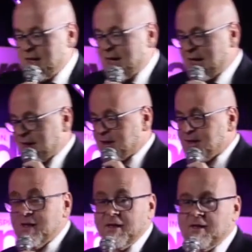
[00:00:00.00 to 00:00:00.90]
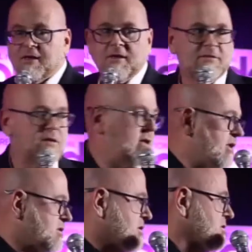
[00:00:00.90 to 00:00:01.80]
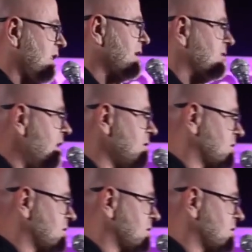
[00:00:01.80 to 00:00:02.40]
and he's just like there.